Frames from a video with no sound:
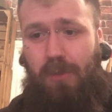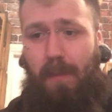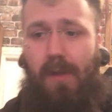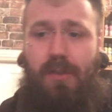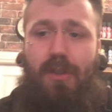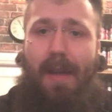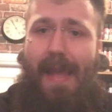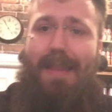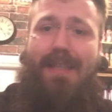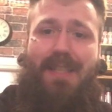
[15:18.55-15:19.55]
response?
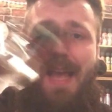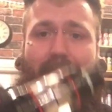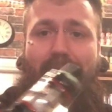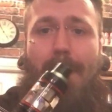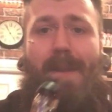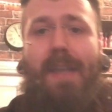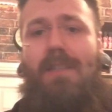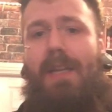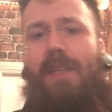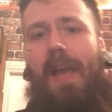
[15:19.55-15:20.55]
Like the second I
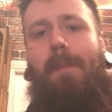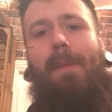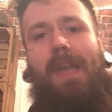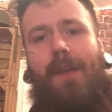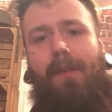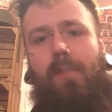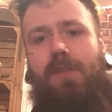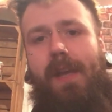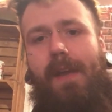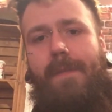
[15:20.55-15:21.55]
press this, yeah, my
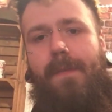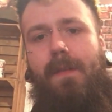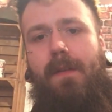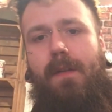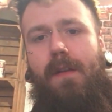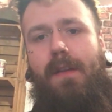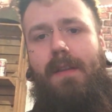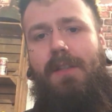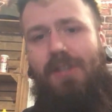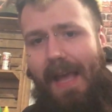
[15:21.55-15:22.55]
microphone's here.
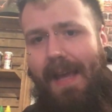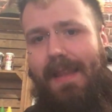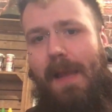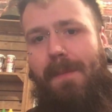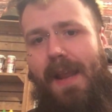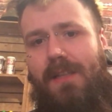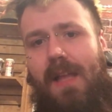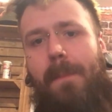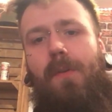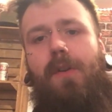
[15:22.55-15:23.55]
The second I press
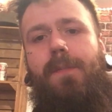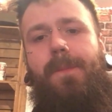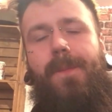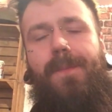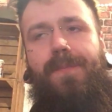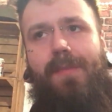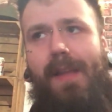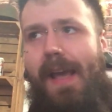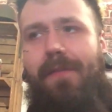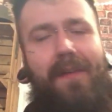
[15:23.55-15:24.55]
that button,
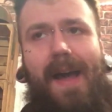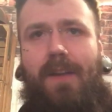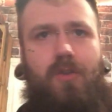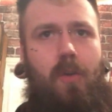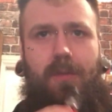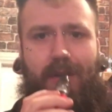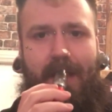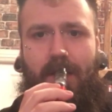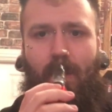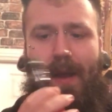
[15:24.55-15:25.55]
it fires up
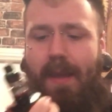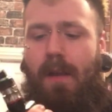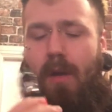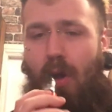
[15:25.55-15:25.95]
straight away.